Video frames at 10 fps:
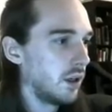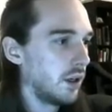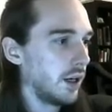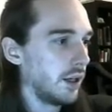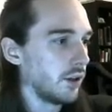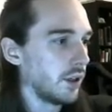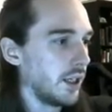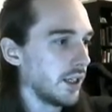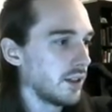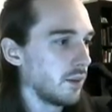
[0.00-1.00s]
And you're going to
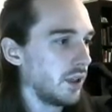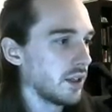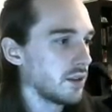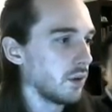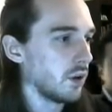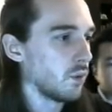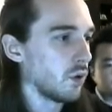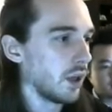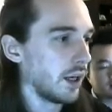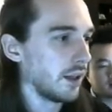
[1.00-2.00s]
get something that's a little
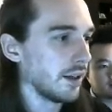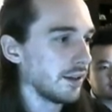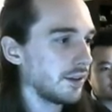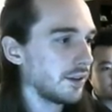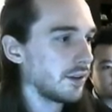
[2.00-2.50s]
more like this.